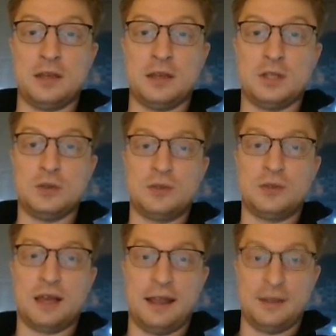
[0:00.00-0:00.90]
It shows
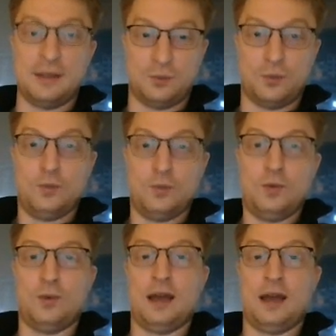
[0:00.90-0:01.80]
kind of his
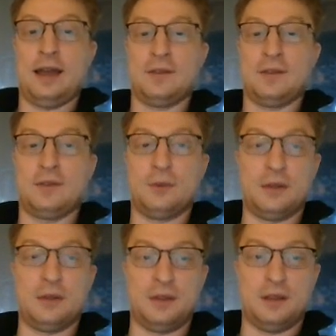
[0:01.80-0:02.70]
rise
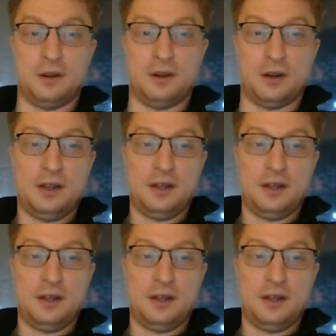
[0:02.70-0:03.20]
throughout the year.